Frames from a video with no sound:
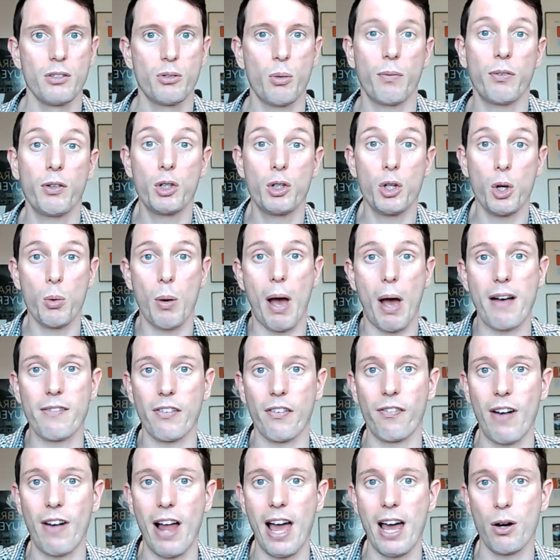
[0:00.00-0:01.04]
So if you do
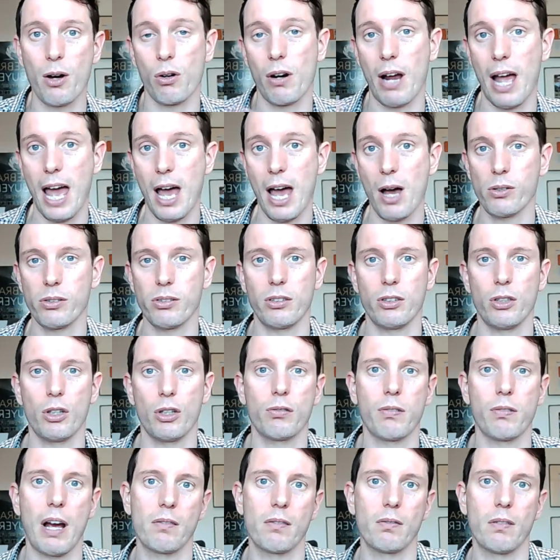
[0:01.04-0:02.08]
have a flat or a house and
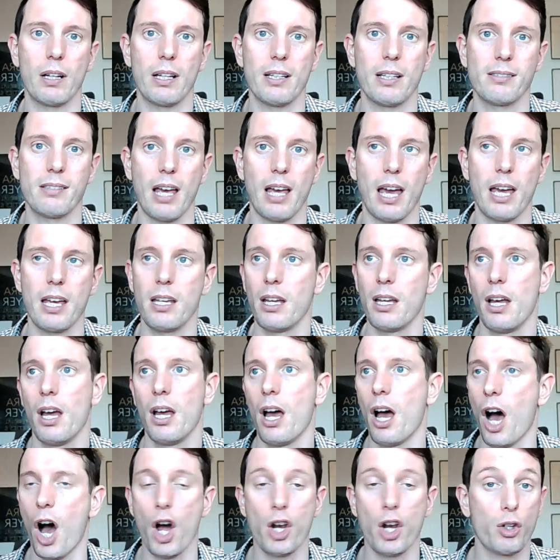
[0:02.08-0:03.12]
your ground rent is, say,
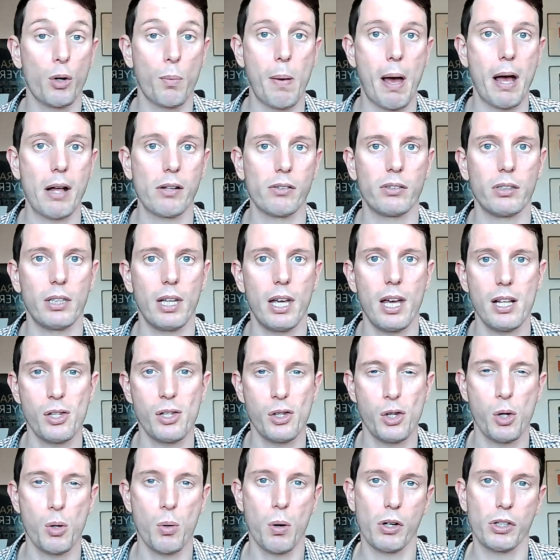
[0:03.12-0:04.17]
£100 a year,
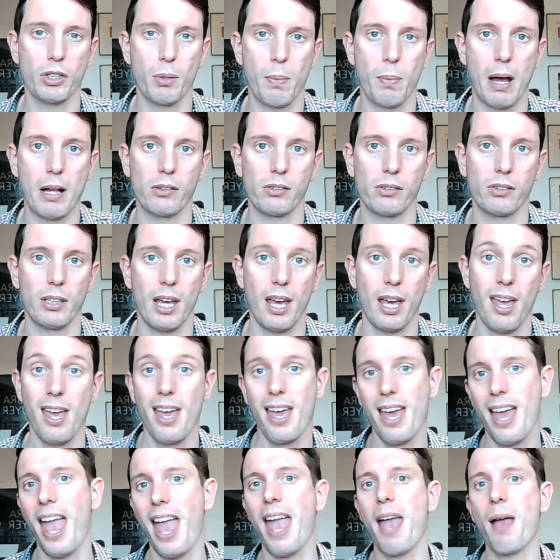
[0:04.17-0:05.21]
£200 a
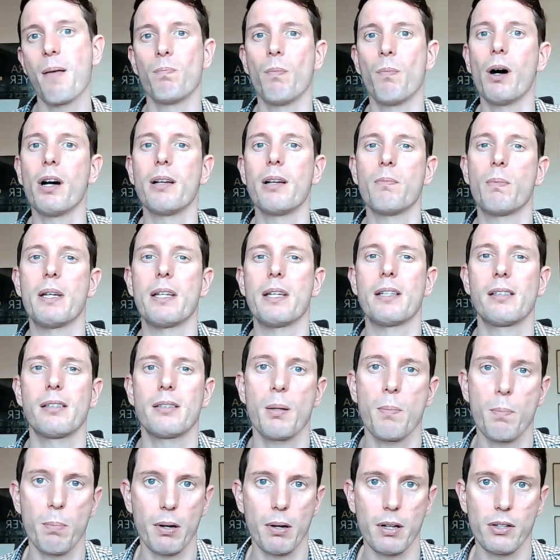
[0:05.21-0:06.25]
year, it might be as
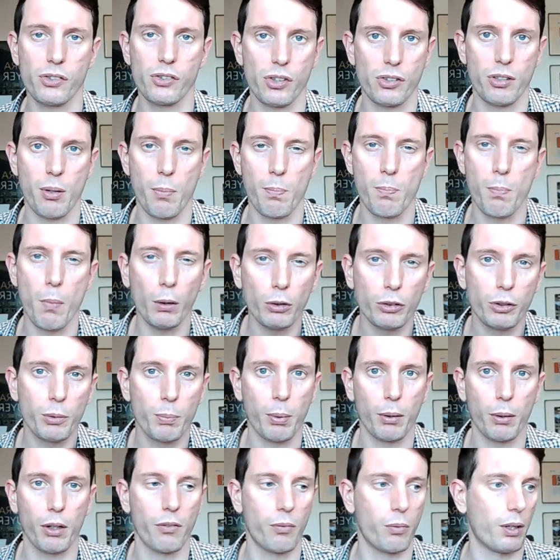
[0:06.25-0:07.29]
simple as just a
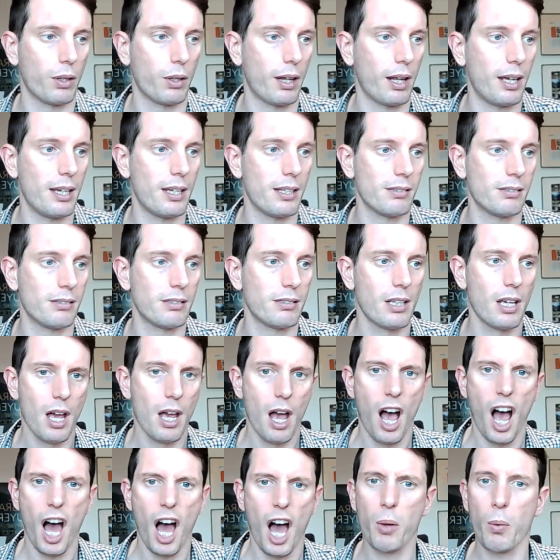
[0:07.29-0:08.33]
multiple of what that is.
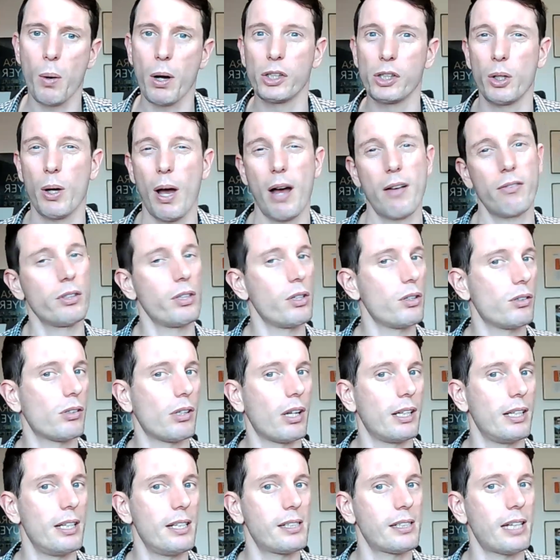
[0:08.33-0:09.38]
Otherwise, you have to use
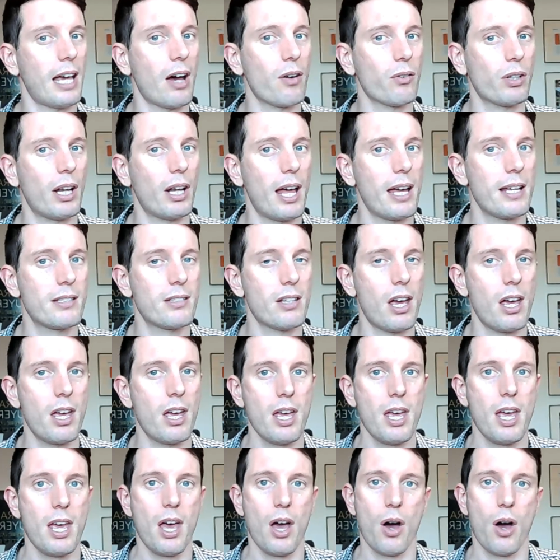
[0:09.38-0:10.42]
a lease
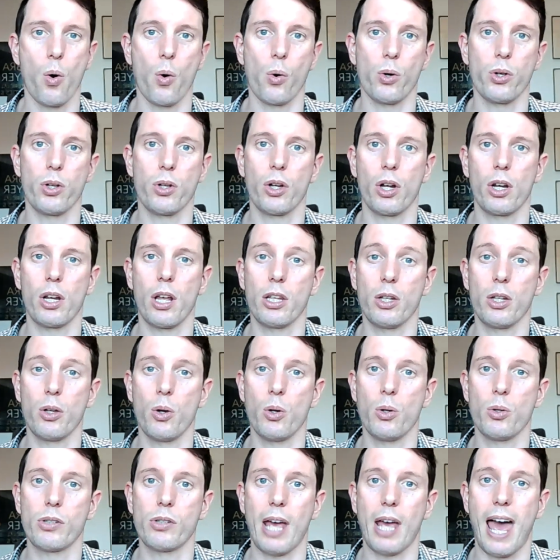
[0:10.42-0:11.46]
calculator, or you're going to
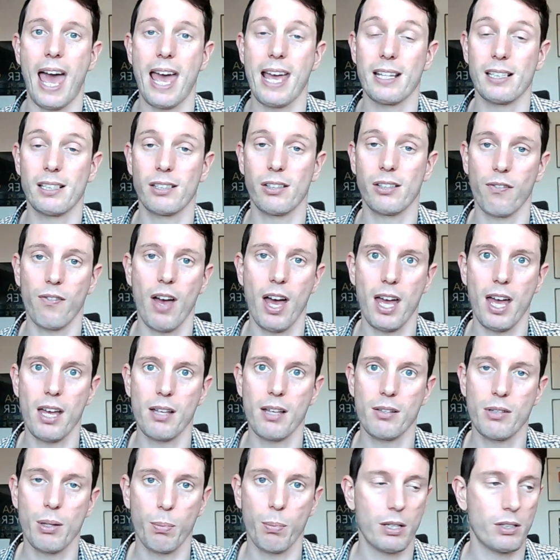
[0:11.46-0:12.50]
use a
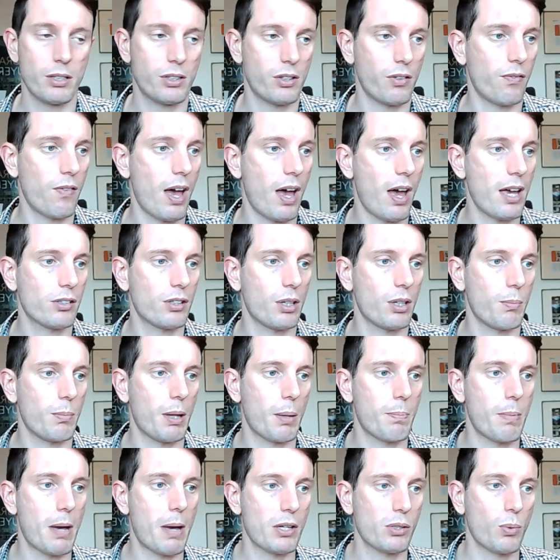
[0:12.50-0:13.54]
surveyor. Typically, a surveyor is going
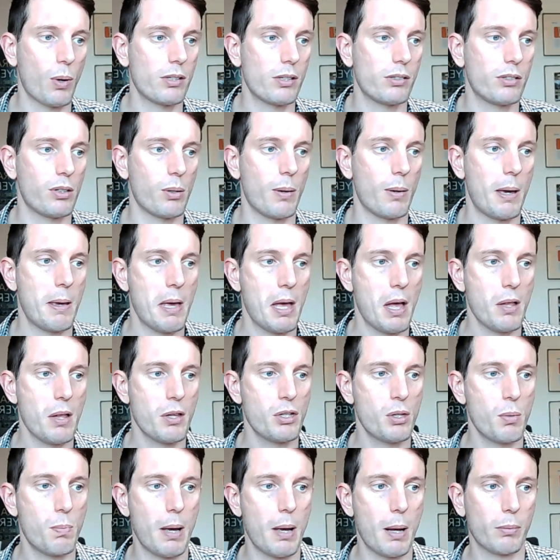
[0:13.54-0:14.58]
to be the best way to do it
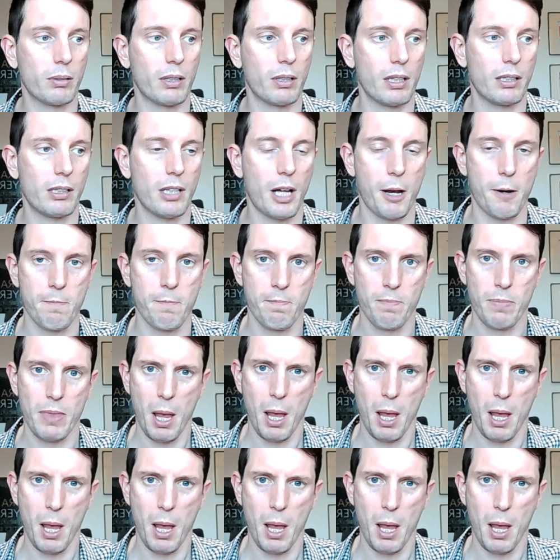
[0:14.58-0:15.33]
to be able to get done.